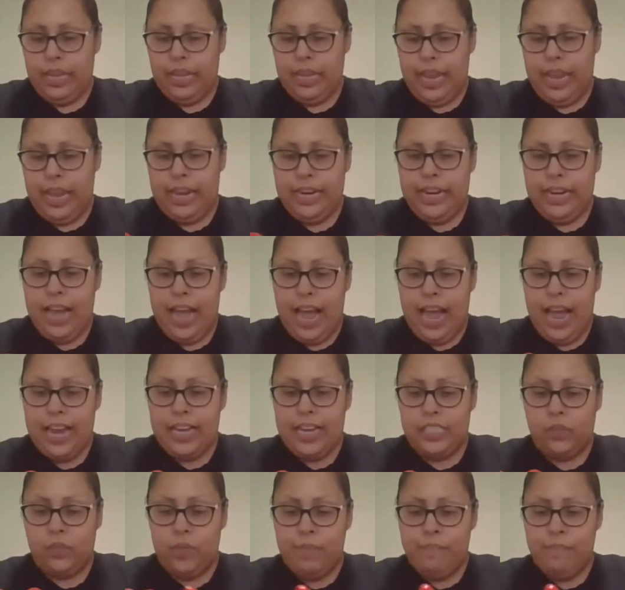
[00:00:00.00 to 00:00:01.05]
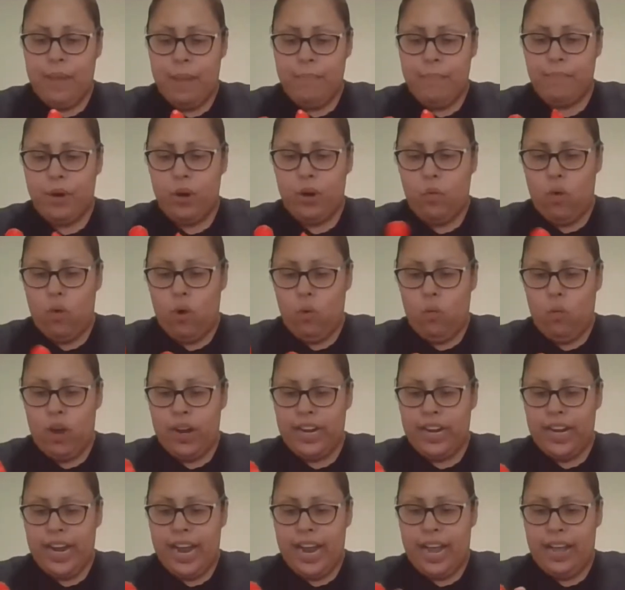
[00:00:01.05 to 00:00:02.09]
And guys, remember what
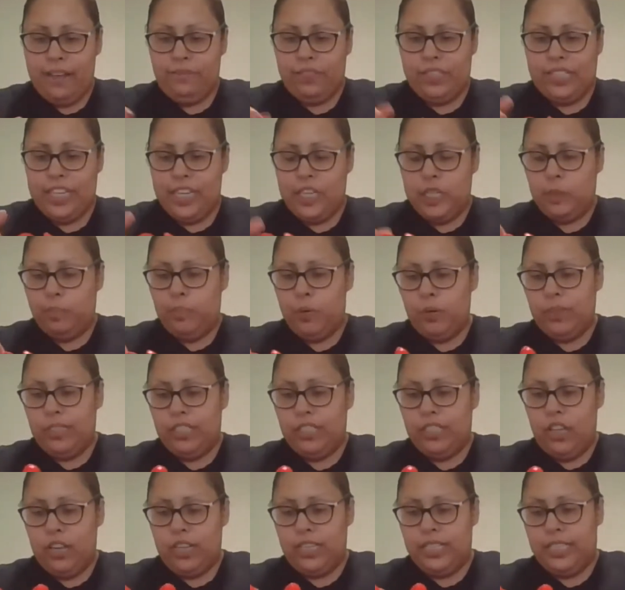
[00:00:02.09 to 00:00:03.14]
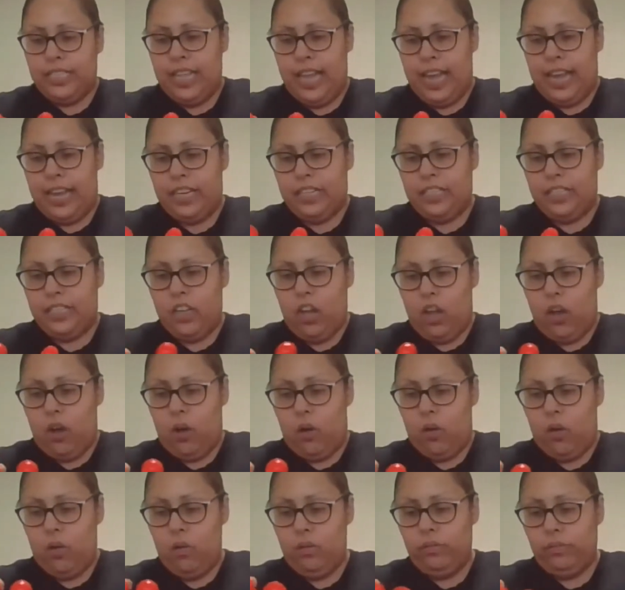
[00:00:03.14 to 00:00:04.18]
1.5 teaspoons looks like.
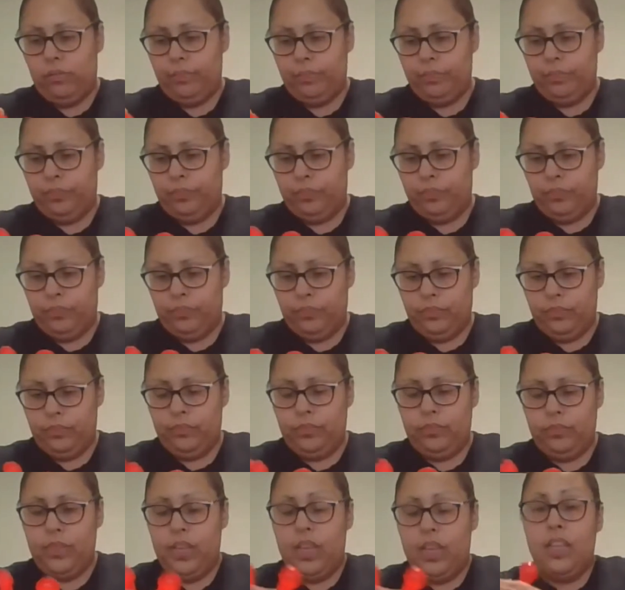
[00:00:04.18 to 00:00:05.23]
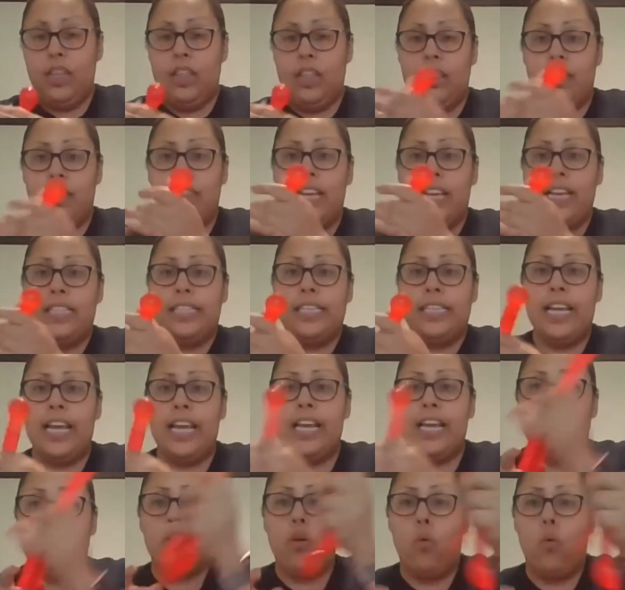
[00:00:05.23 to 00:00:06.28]
So this
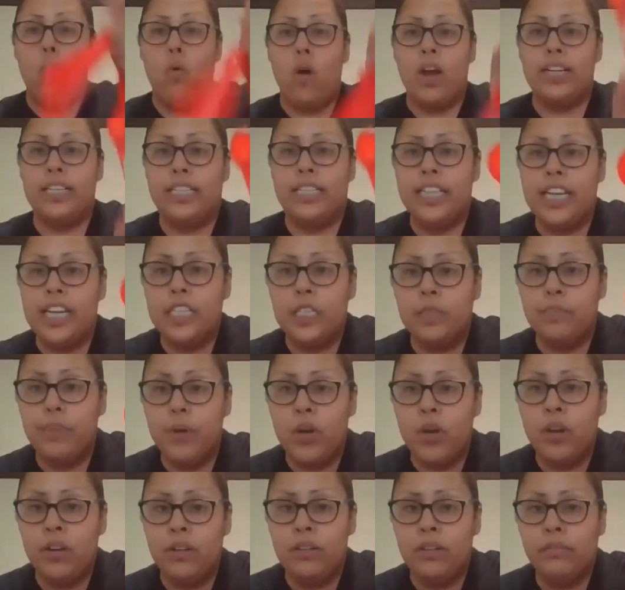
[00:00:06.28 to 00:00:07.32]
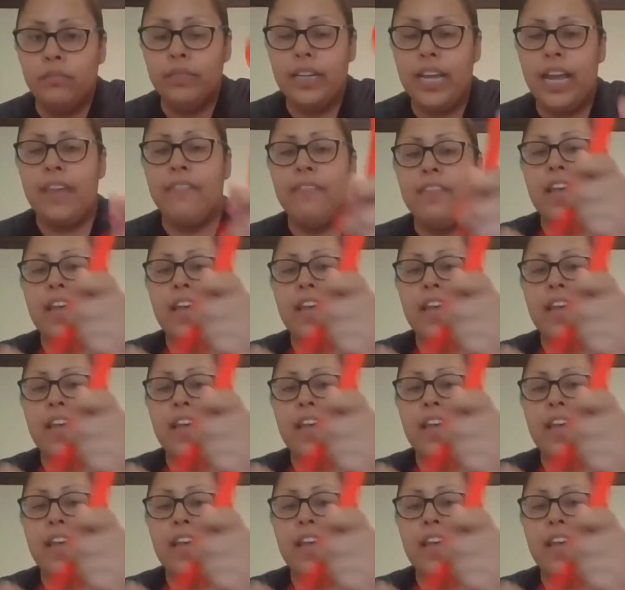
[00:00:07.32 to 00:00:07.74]
is 1 teaspoon, and